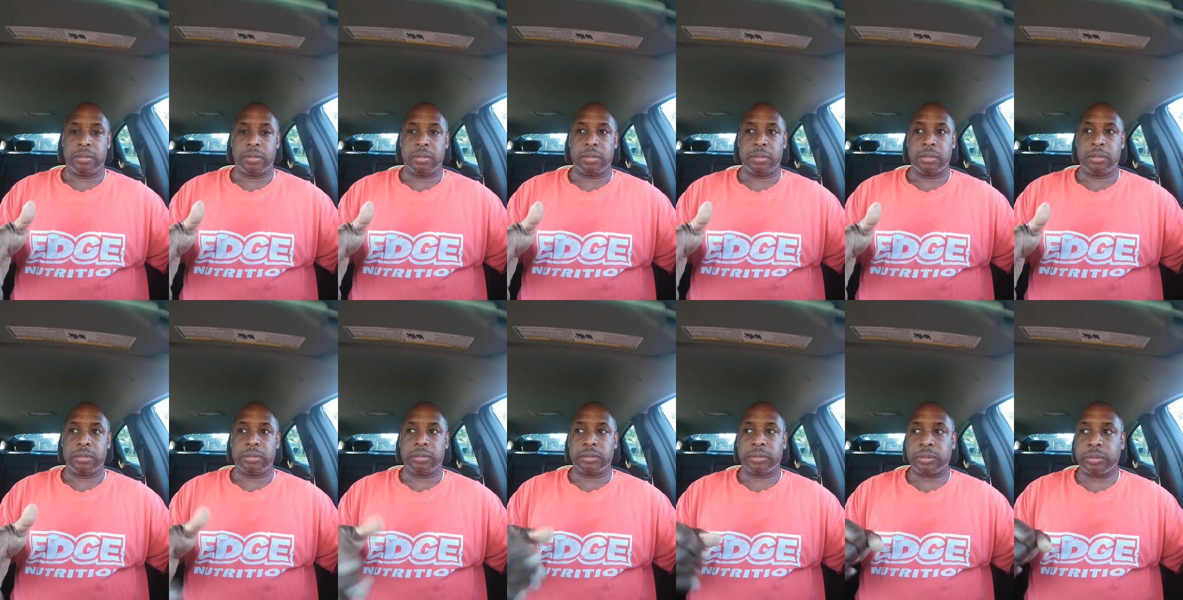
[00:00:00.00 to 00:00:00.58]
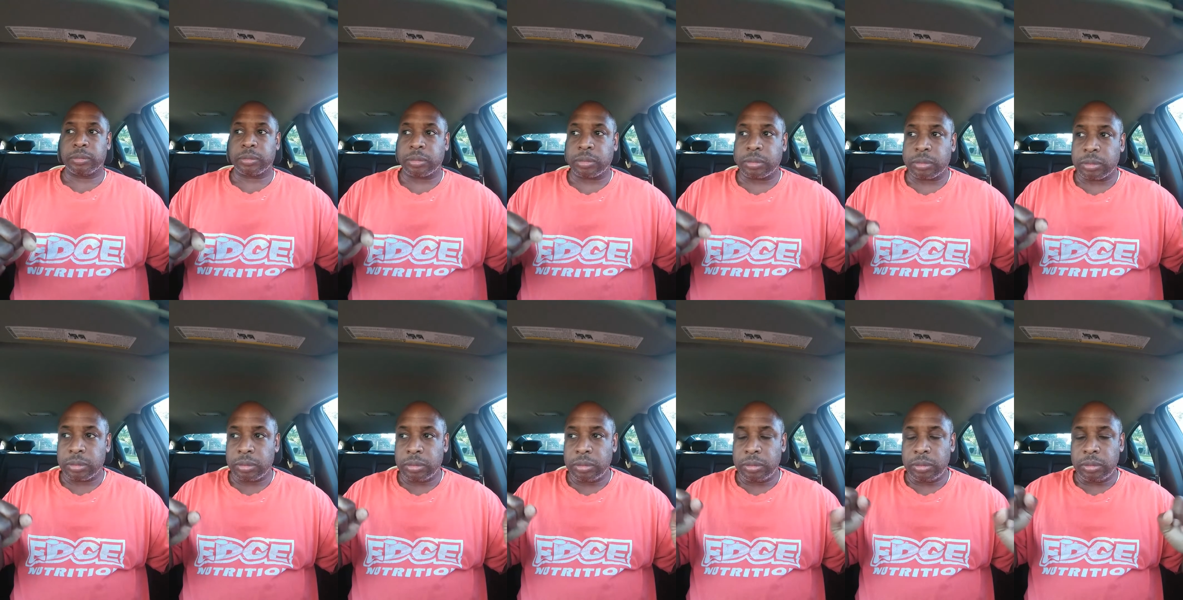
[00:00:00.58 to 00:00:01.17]

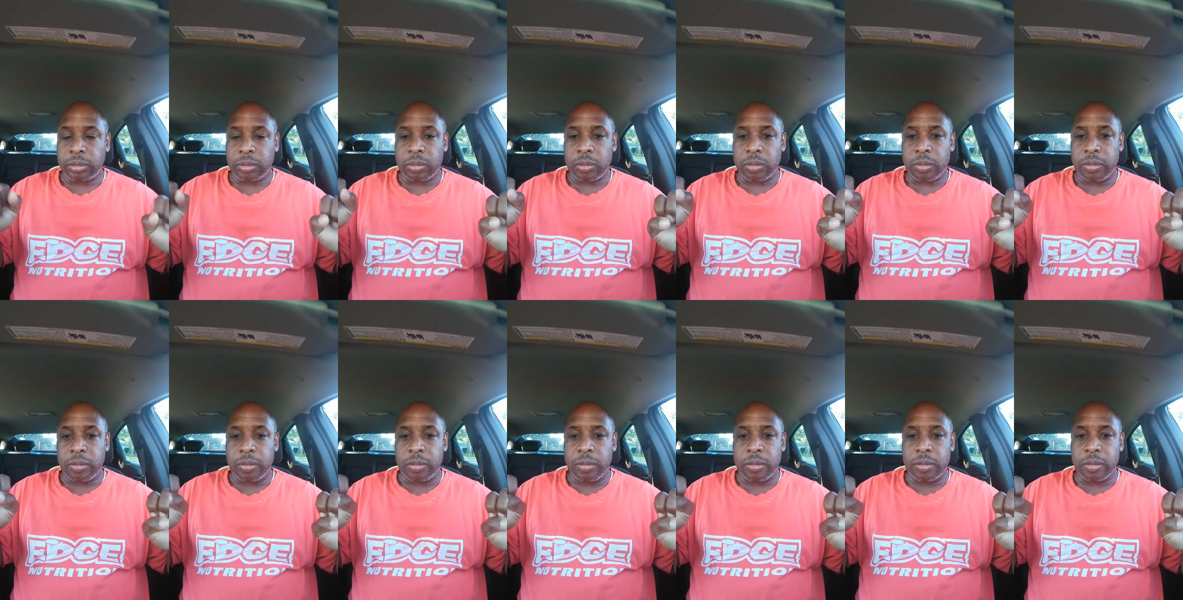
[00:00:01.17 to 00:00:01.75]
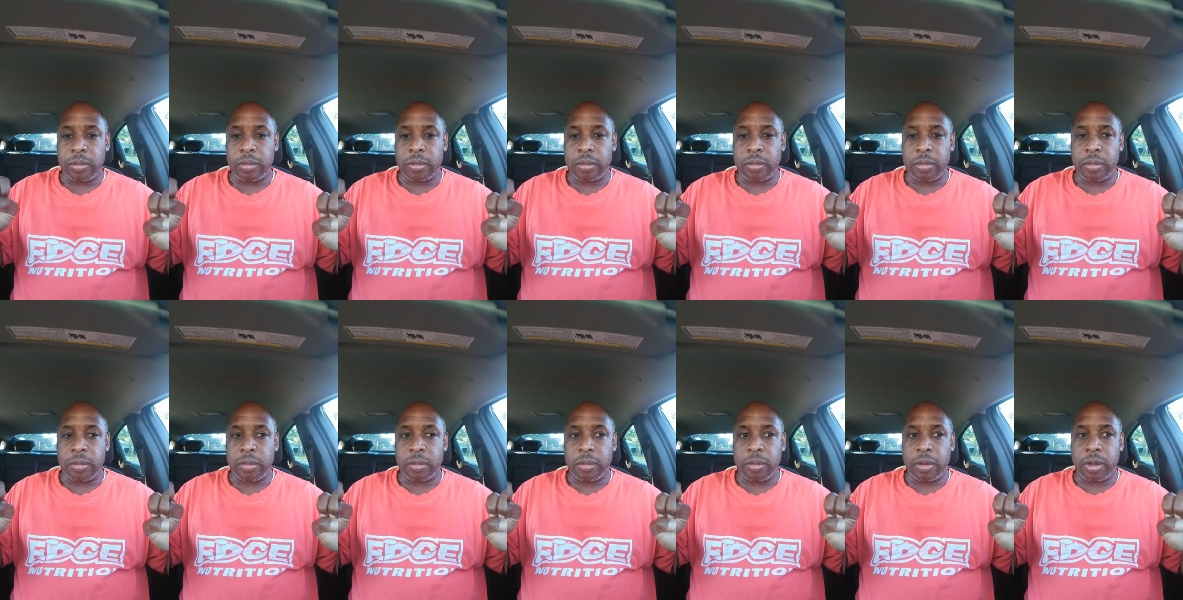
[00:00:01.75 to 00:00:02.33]

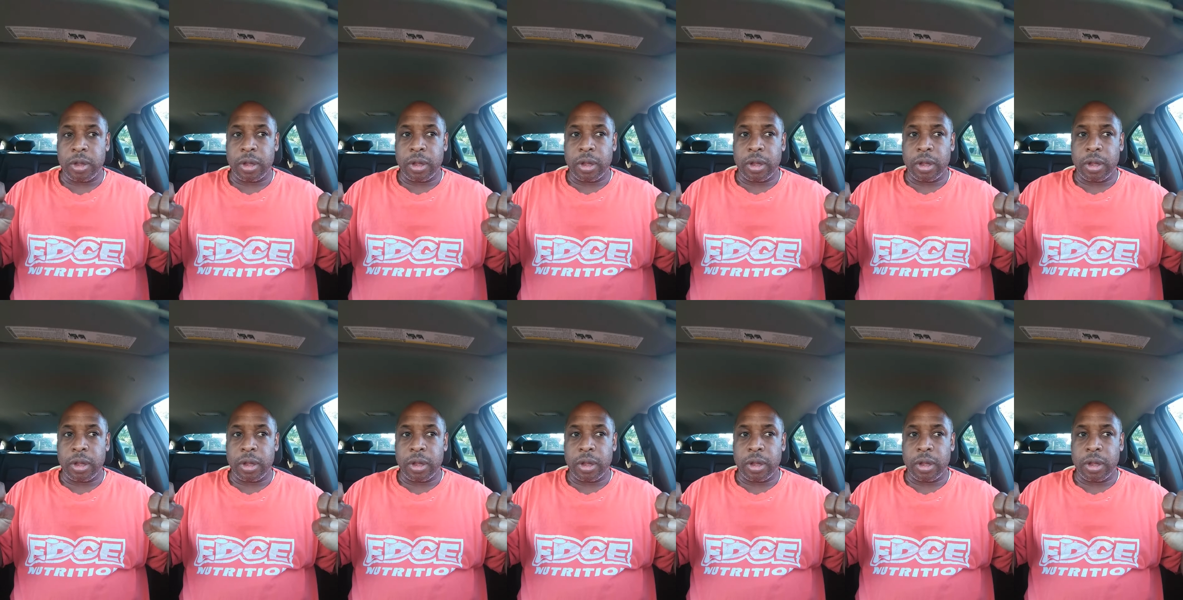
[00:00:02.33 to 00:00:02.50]
Nothing is said.